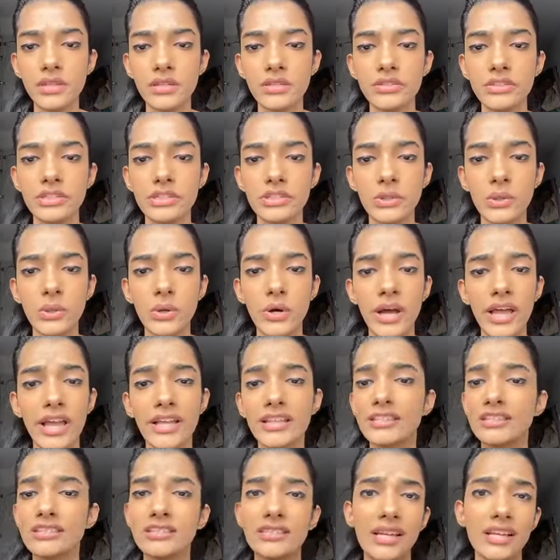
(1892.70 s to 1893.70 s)
So
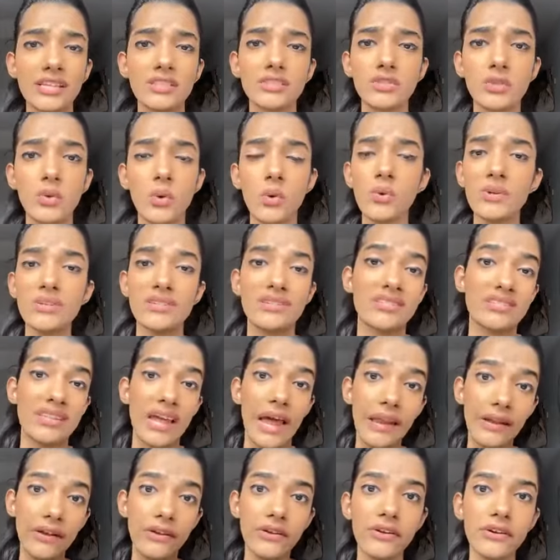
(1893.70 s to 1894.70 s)
there's no
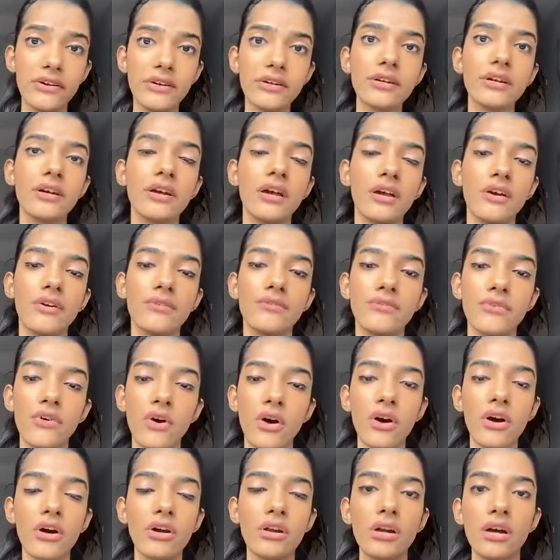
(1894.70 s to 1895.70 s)
standard
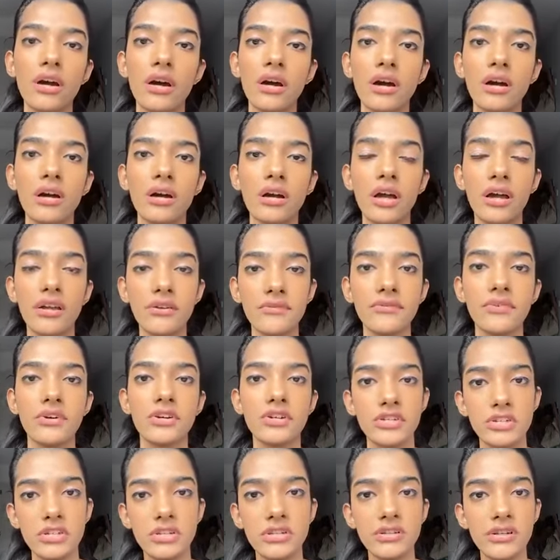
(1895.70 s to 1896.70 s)
for
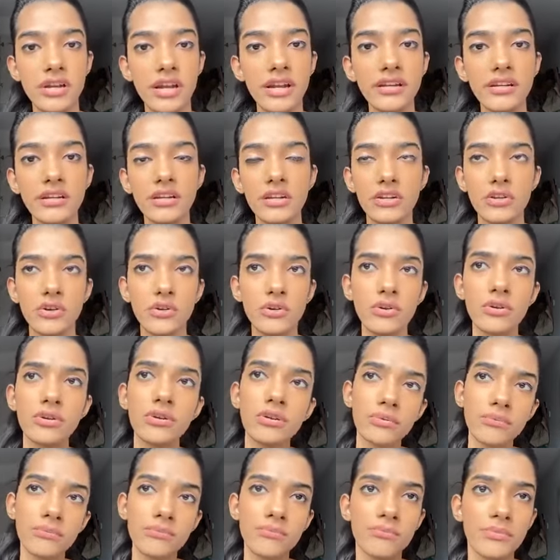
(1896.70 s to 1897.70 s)
conversion rate. It
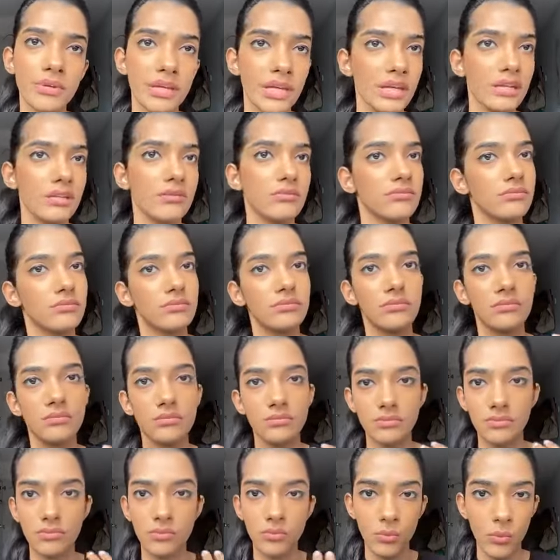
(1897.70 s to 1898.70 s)
could be
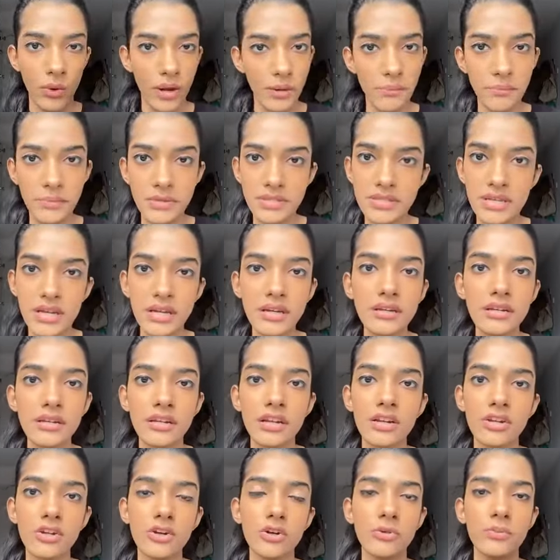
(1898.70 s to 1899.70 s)
1%,
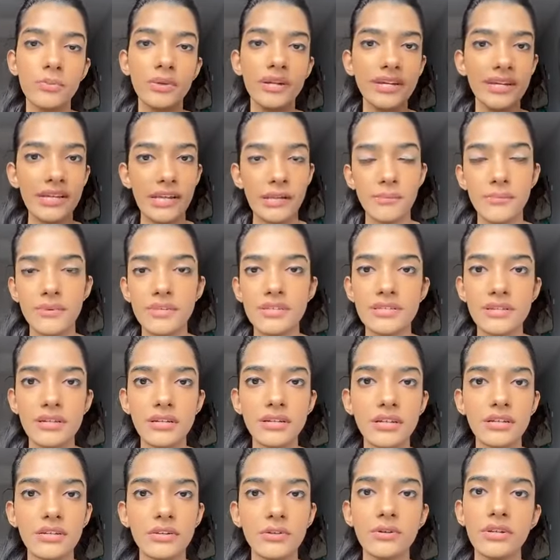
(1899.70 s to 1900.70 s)
it could be
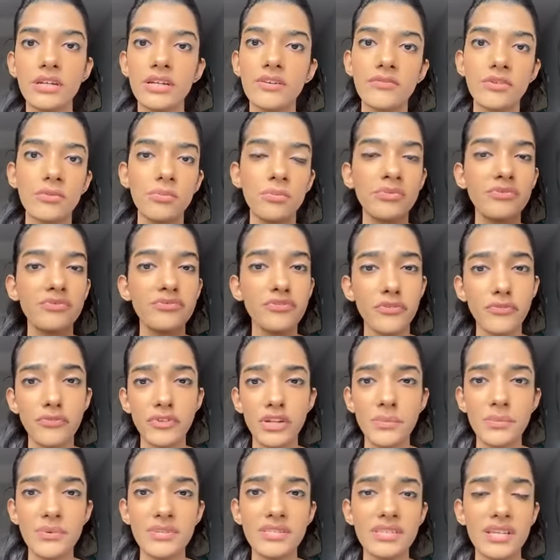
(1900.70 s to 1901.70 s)
10%, it could even be
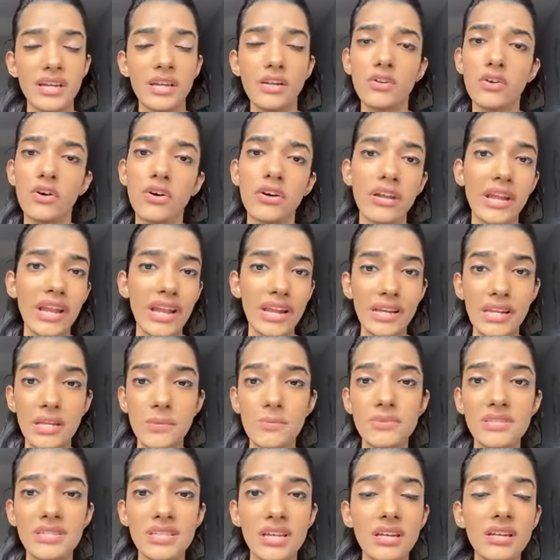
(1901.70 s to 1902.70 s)
50% or
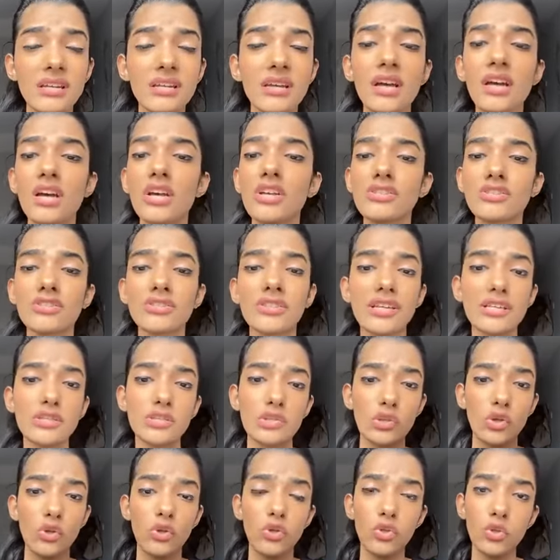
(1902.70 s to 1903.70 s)
80%. So there's
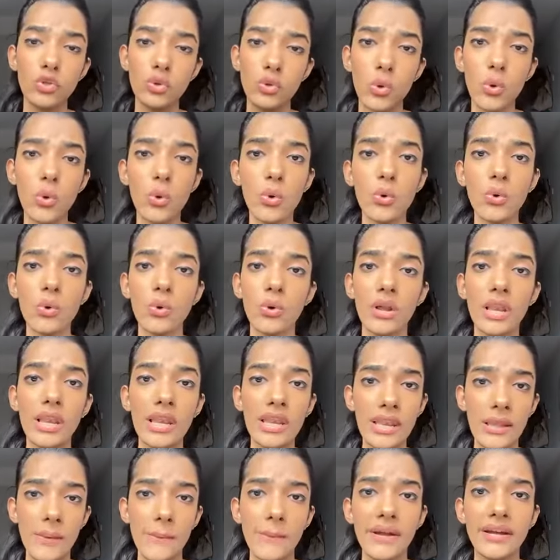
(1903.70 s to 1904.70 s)
no
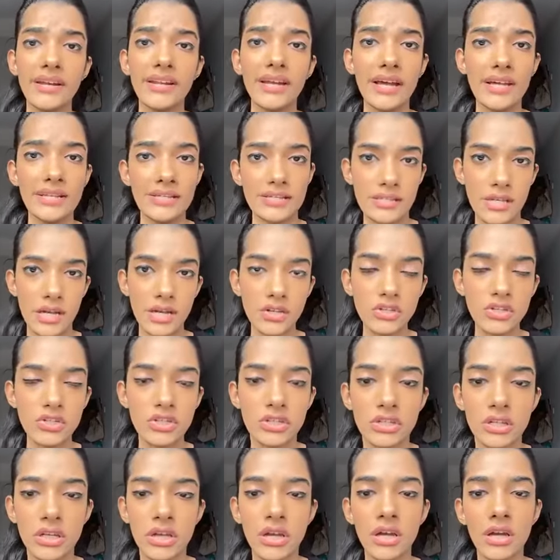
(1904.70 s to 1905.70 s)
limit as
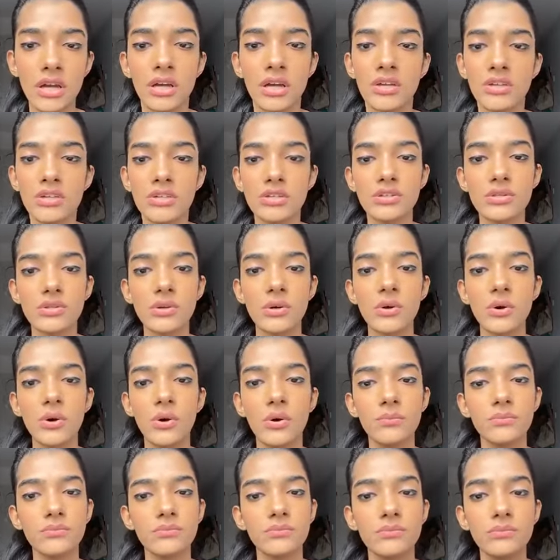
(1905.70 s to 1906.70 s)
such.
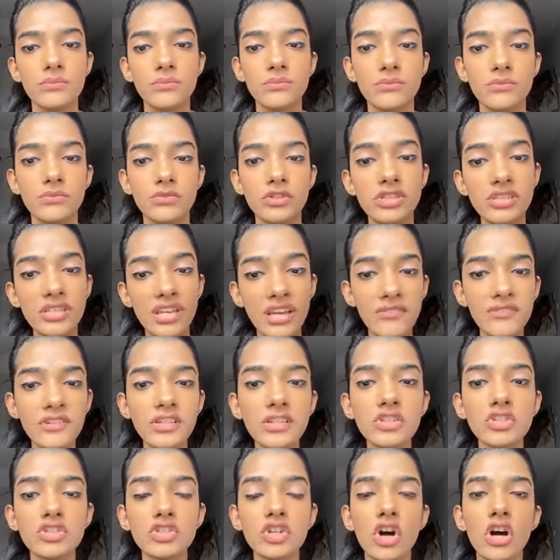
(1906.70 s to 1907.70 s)
So just give it
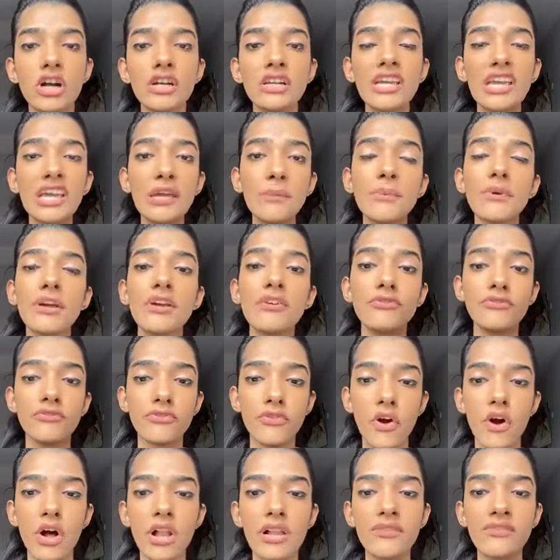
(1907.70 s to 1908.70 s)
a shot, keep
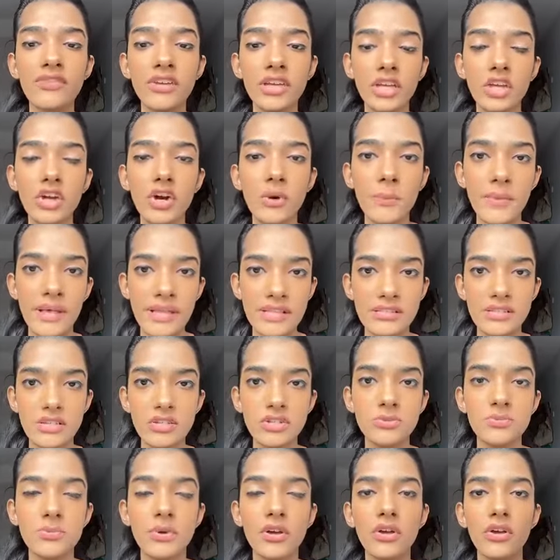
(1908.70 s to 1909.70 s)
evolving your
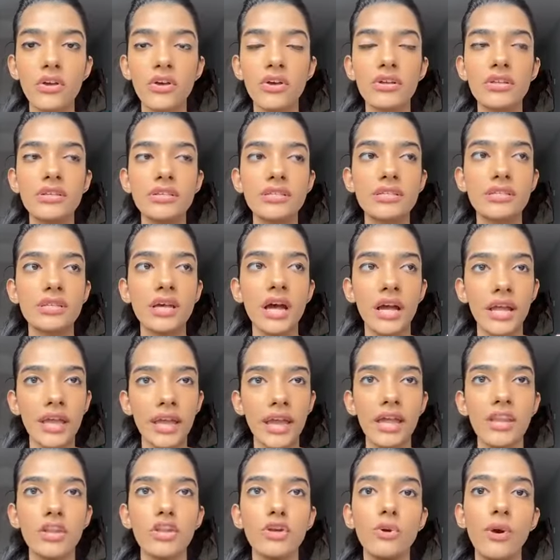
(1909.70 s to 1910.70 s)
message, because
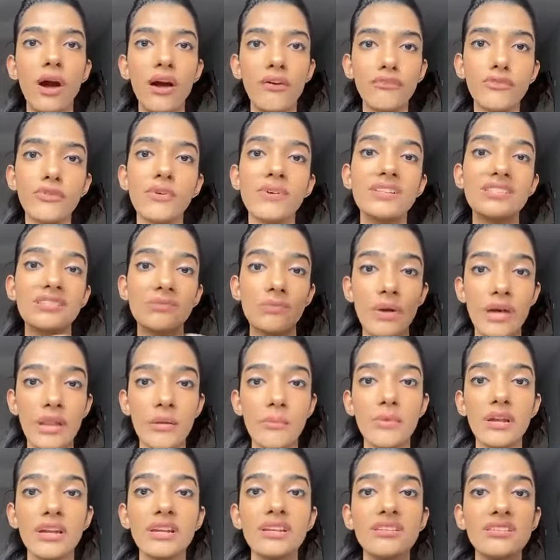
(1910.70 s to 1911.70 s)
again, you have to
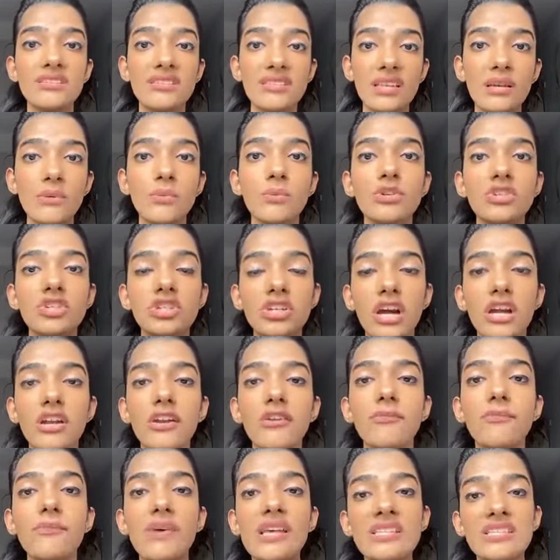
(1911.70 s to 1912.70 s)
experiment, see which kind
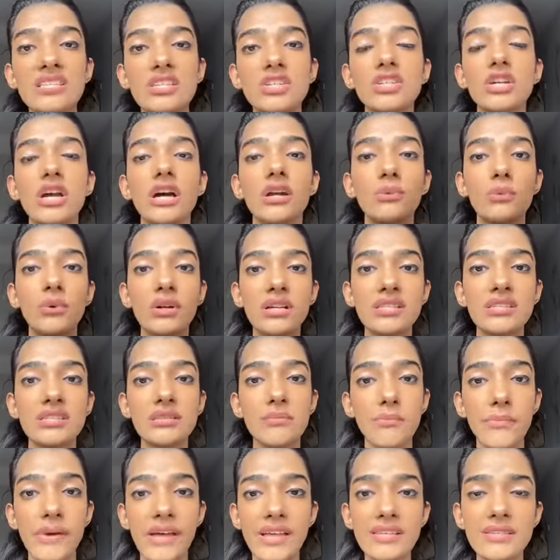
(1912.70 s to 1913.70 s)
of message converts the
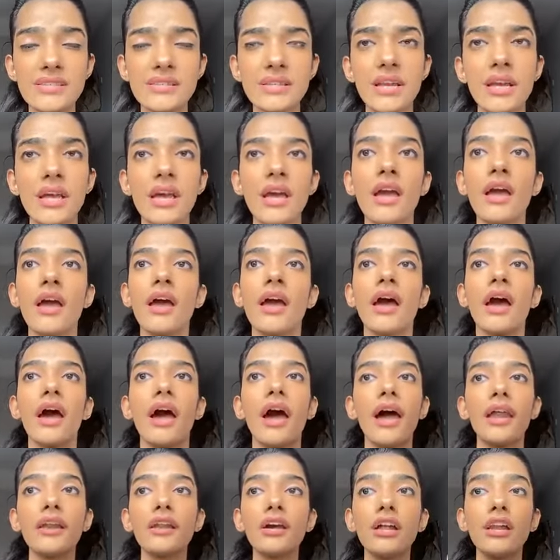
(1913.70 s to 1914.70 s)
best.
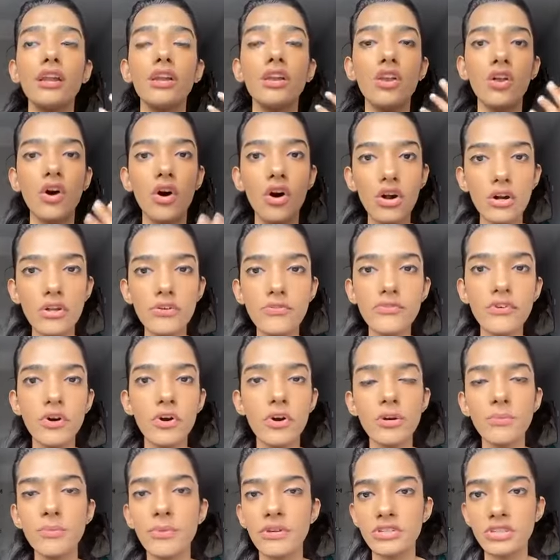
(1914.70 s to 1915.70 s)
And a lot of
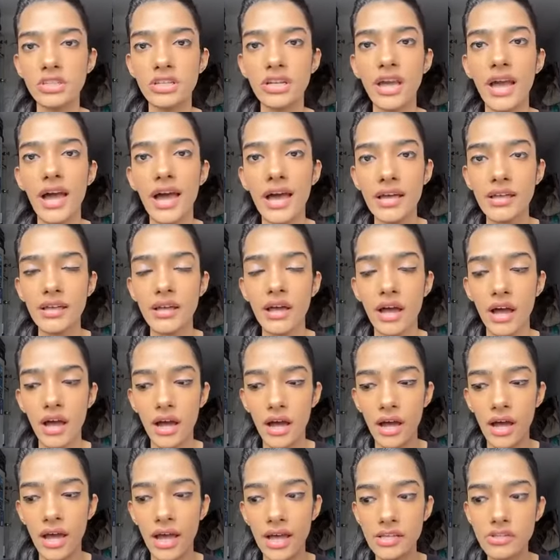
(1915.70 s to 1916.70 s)
cold pitching
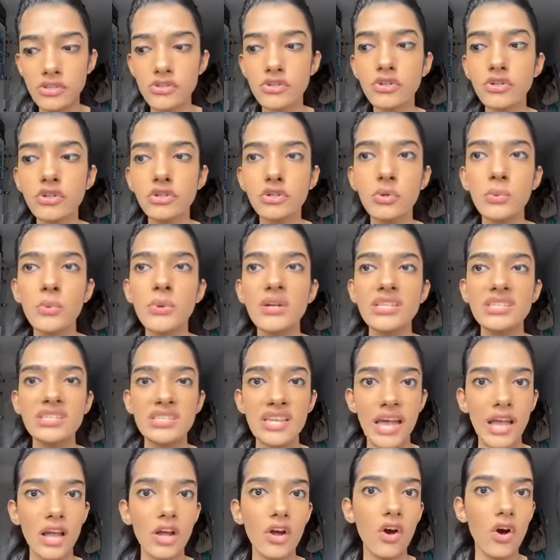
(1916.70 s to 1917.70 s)
has to do with
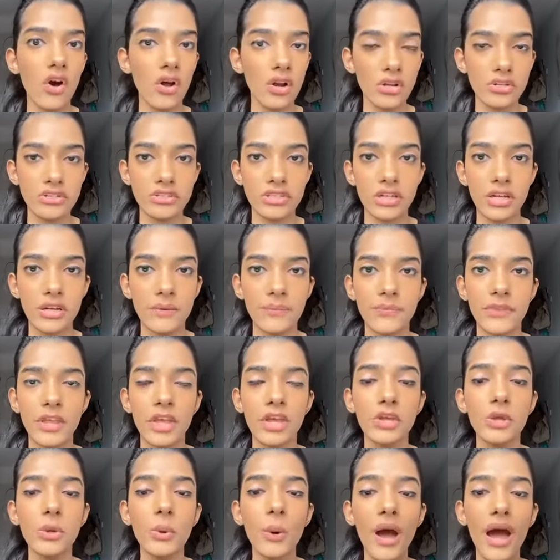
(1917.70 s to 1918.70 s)
psychology.
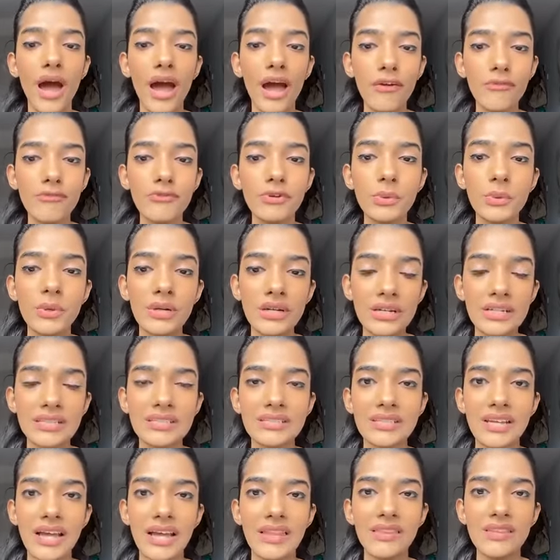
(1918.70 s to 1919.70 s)
You have to
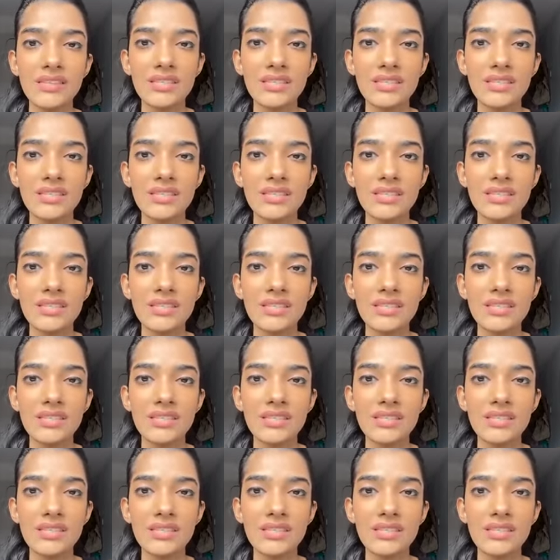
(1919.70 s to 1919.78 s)
understand the